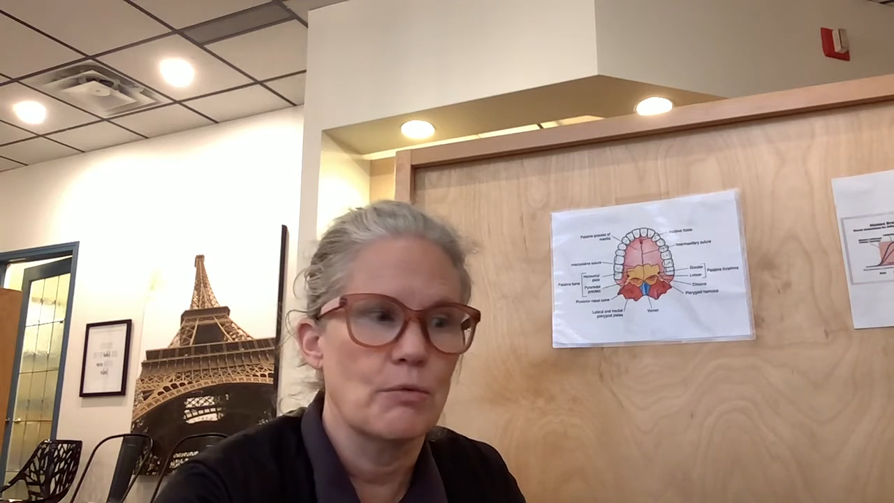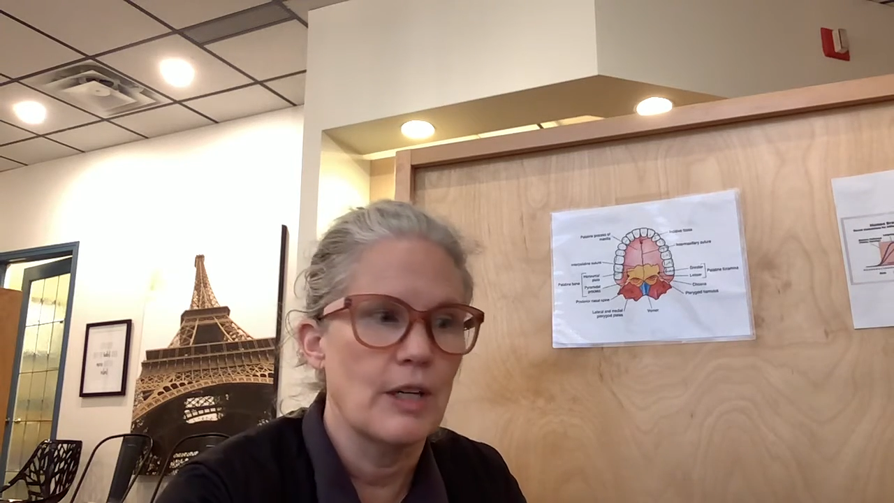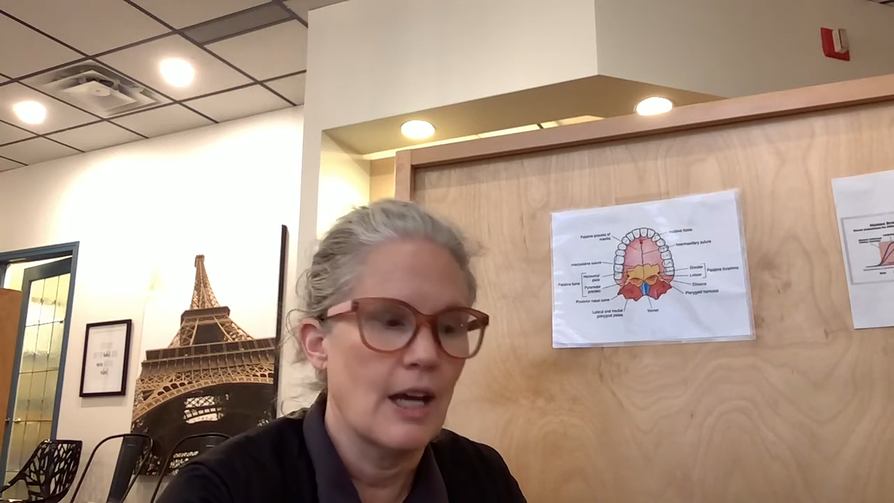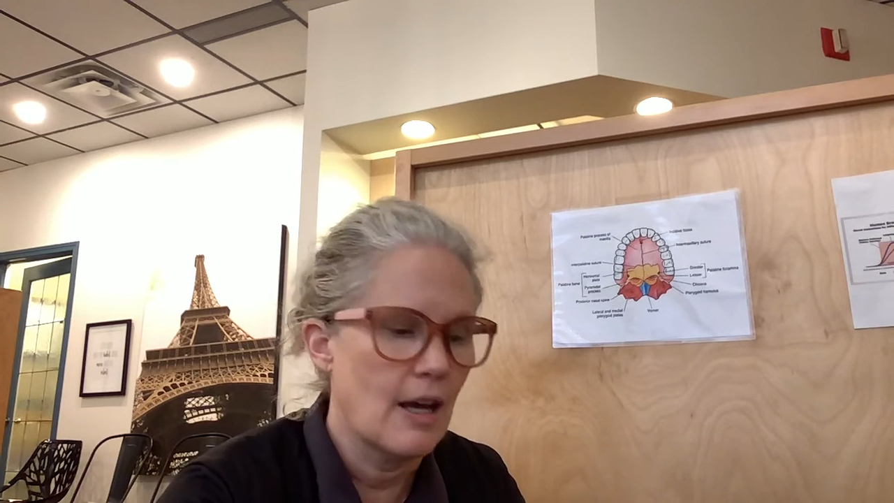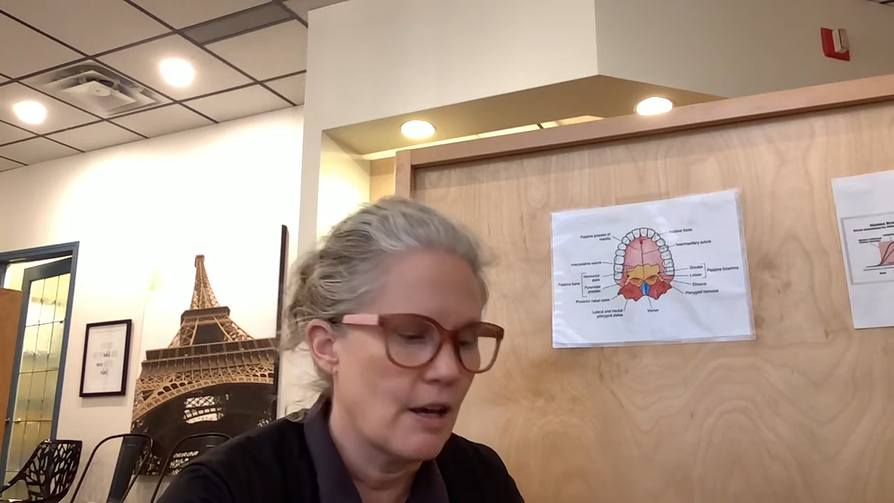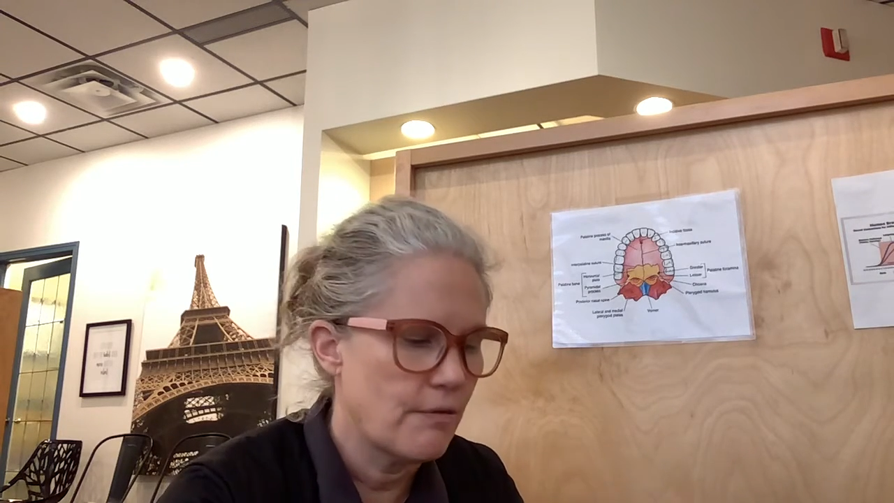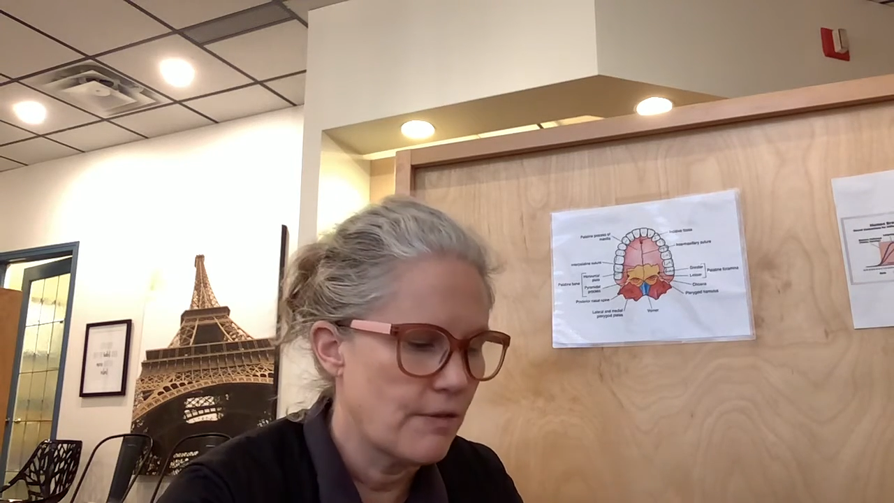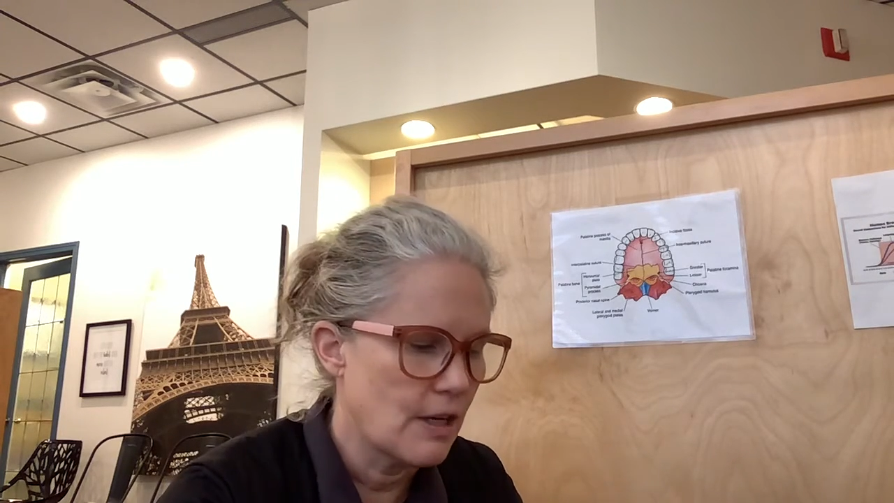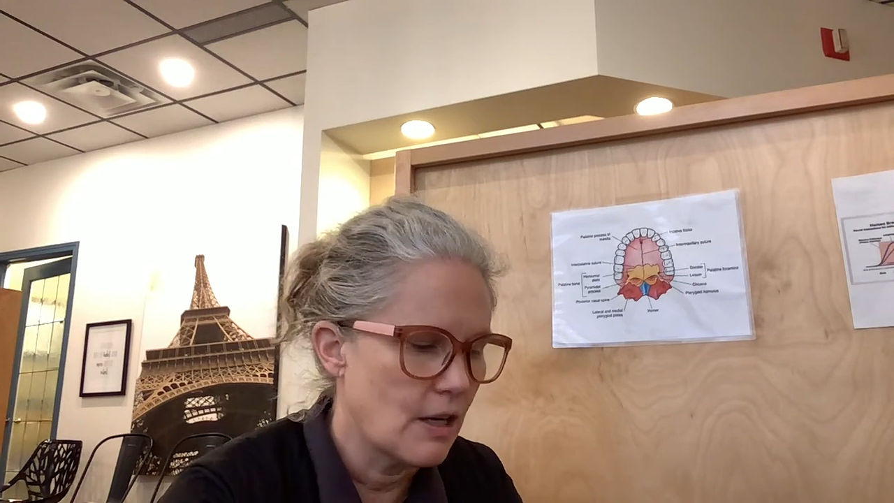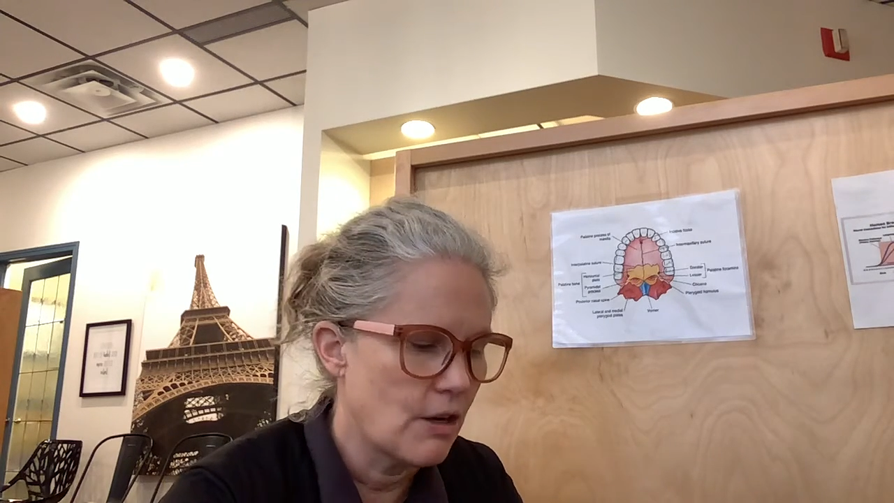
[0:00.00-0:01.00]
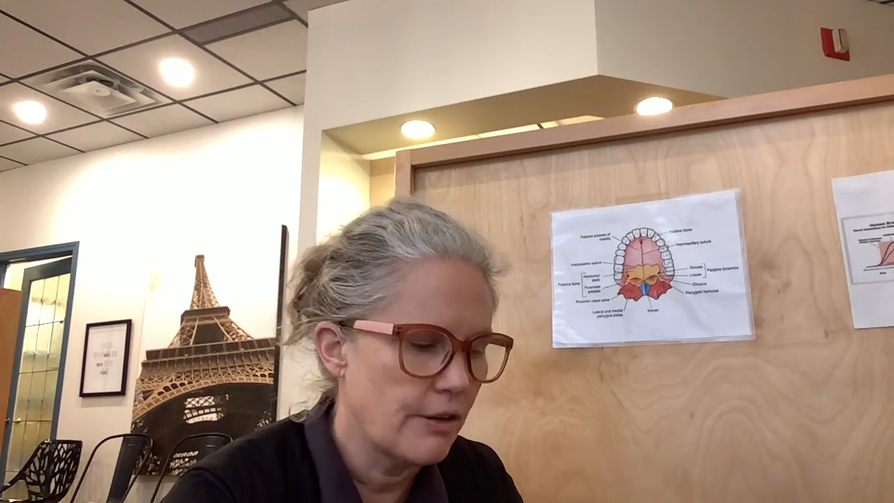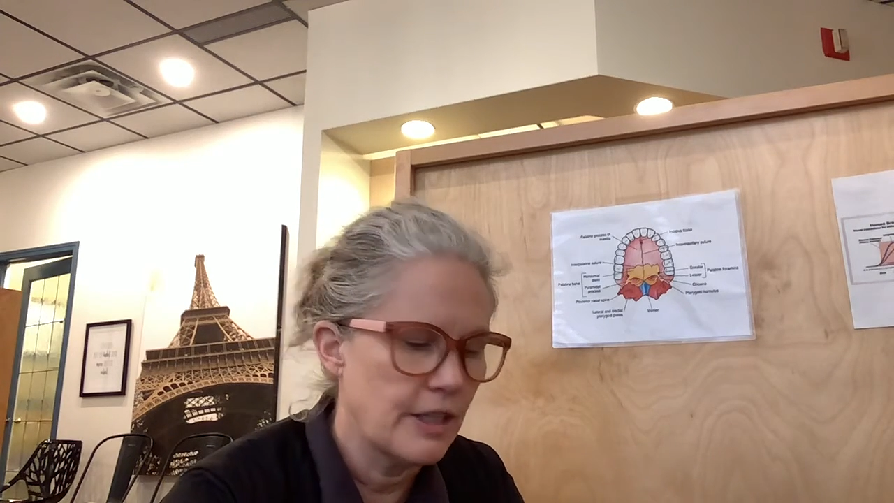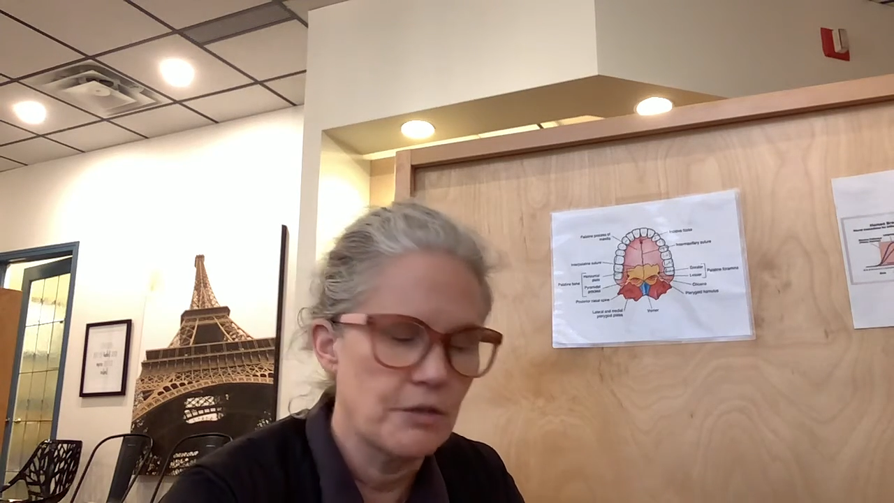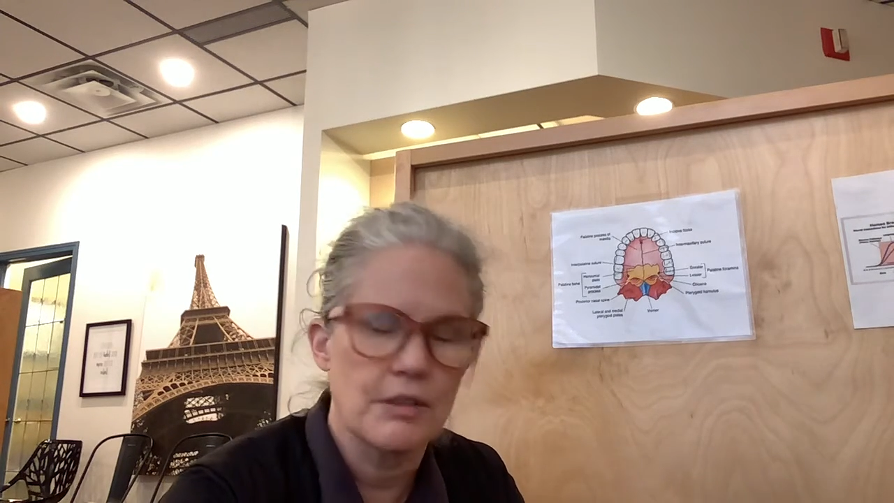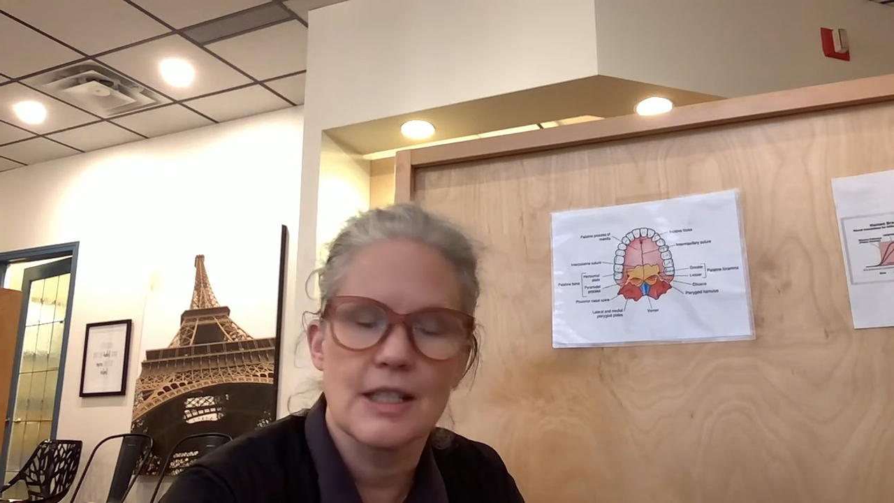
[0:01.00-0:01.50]
we have all the
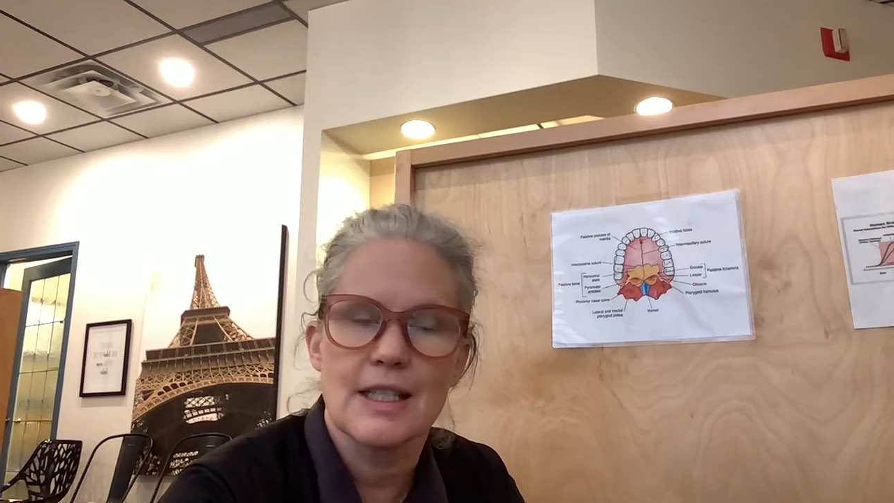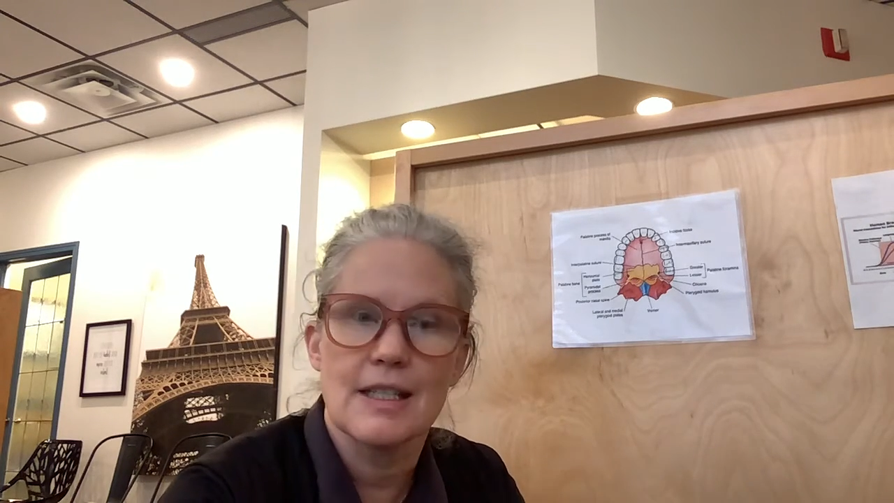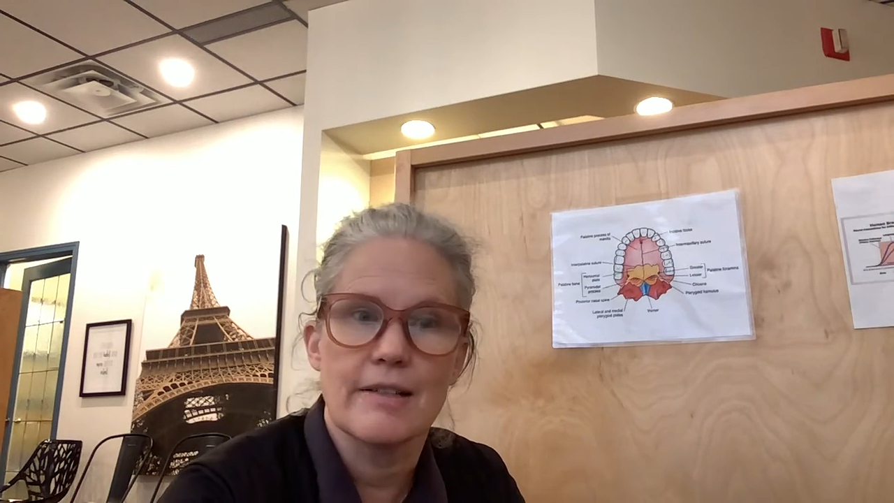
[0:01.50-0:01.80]
intricacies